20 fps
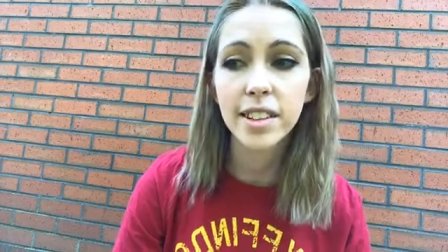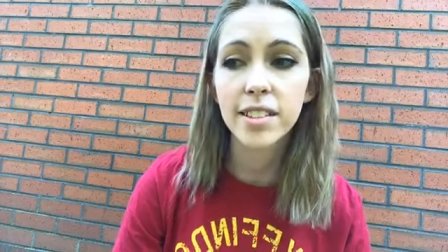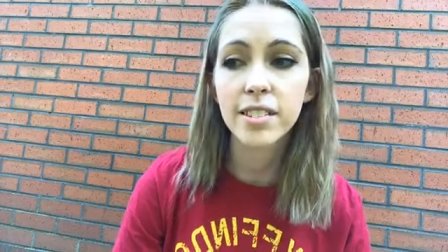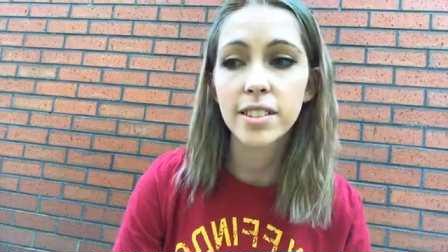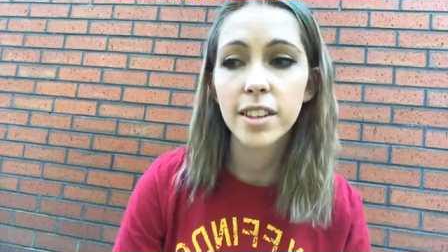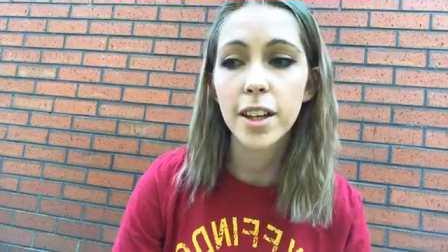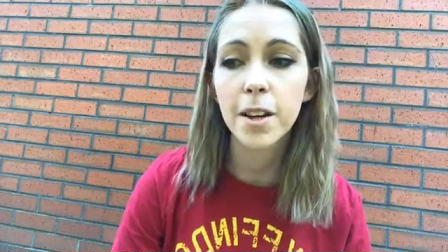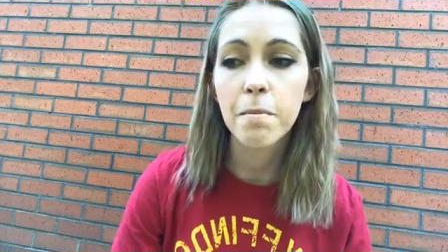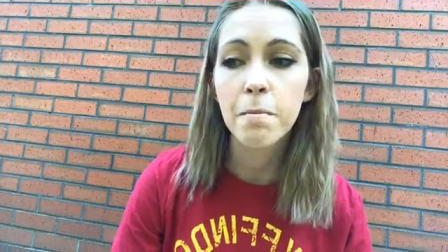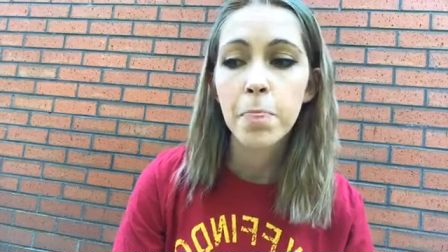is
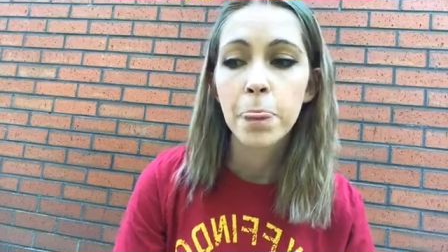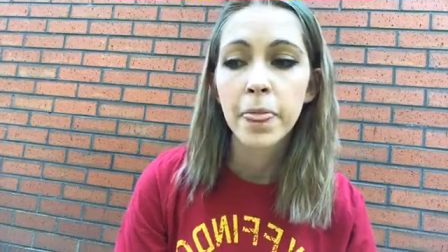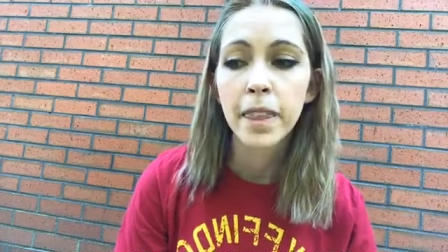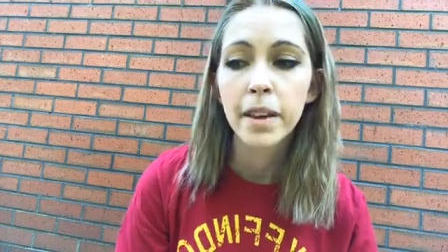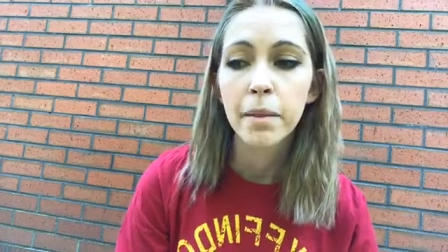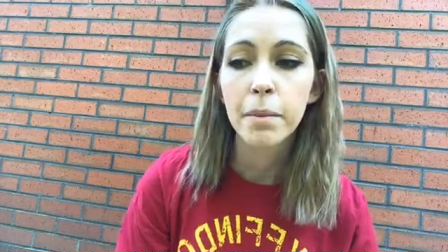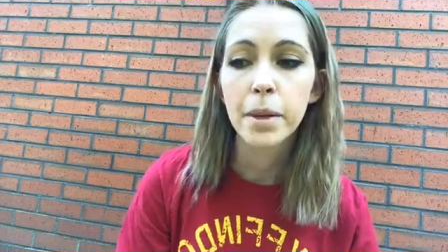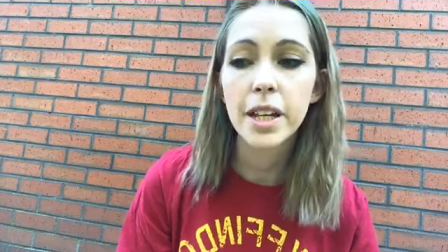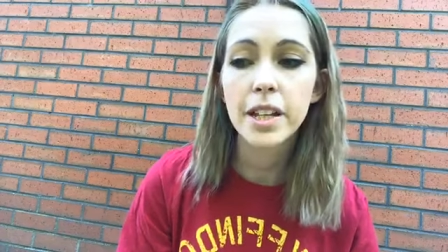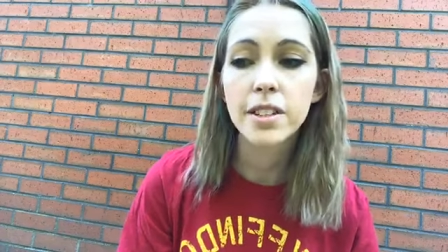that
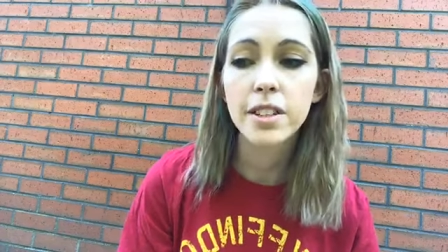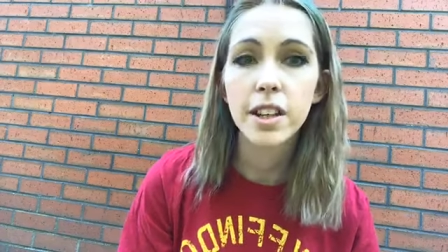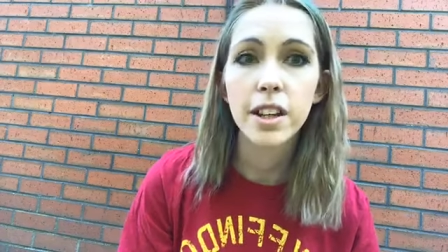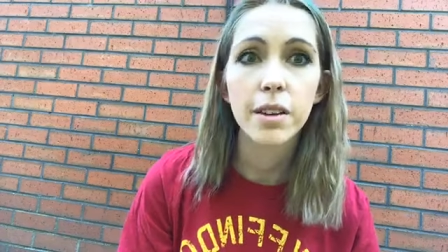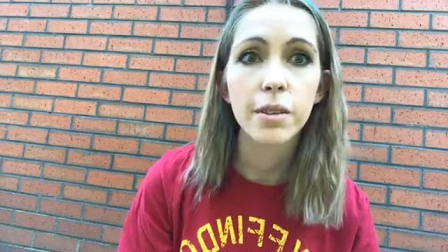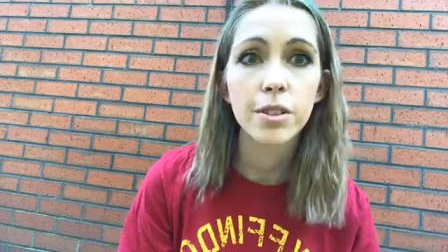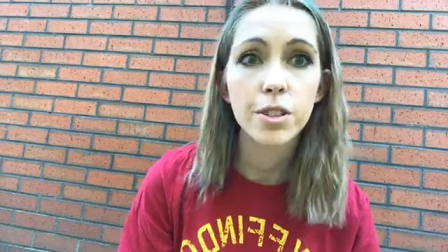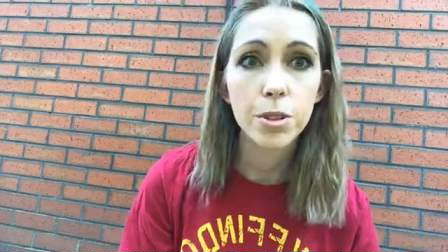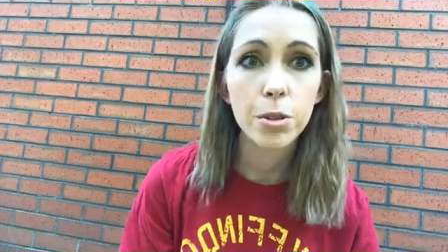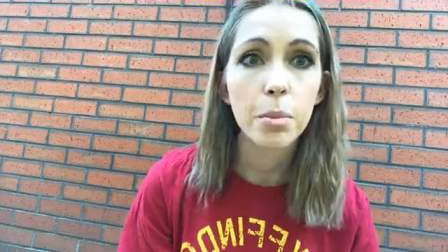
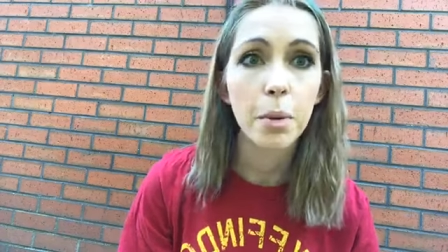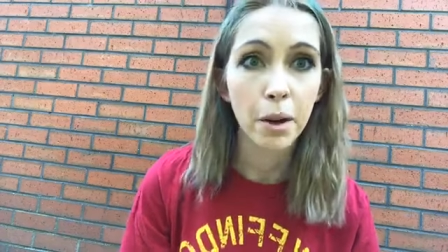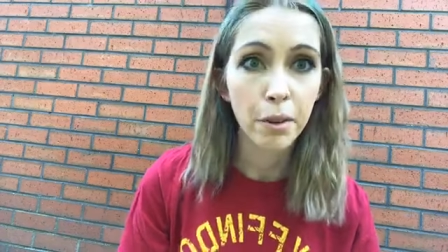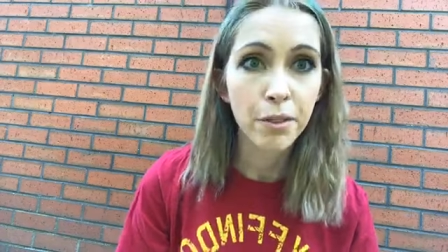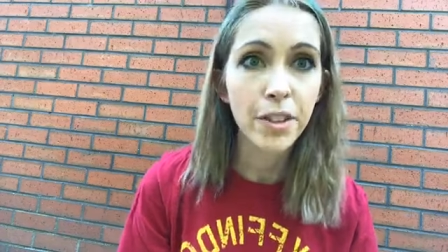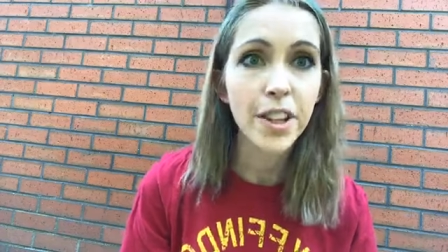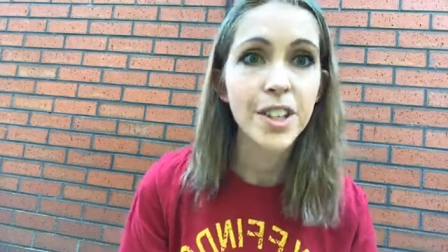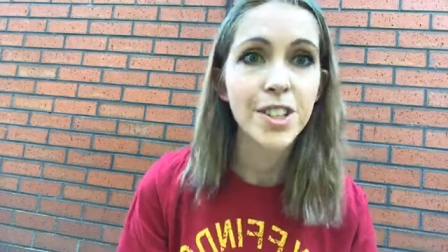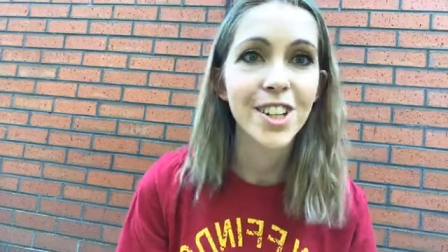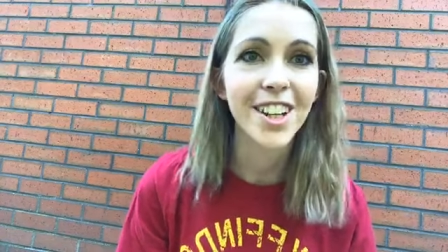Peter knew about
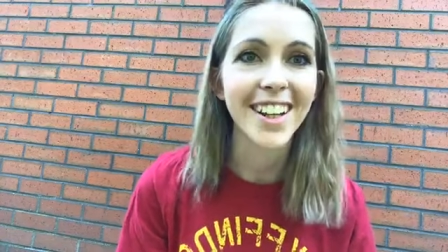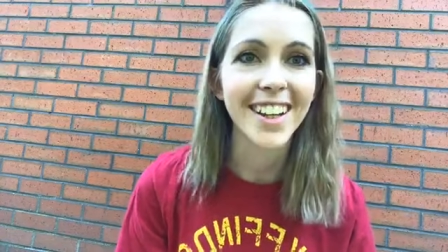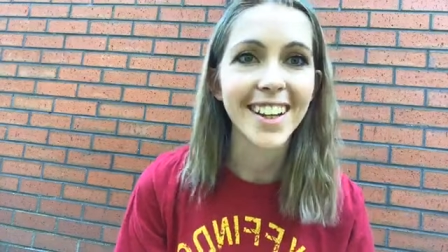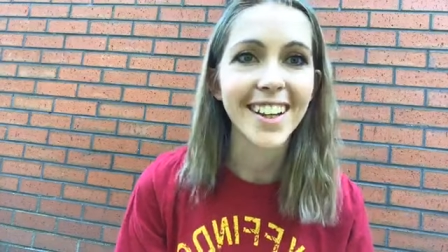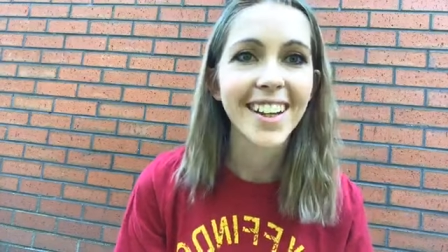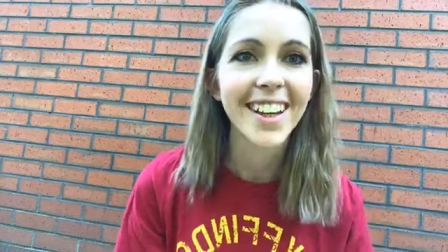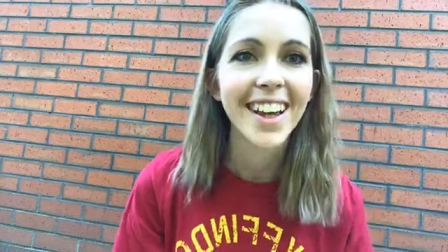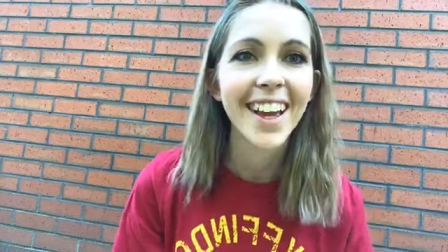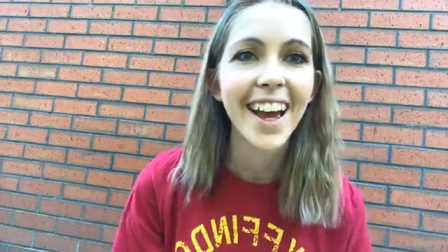fishing,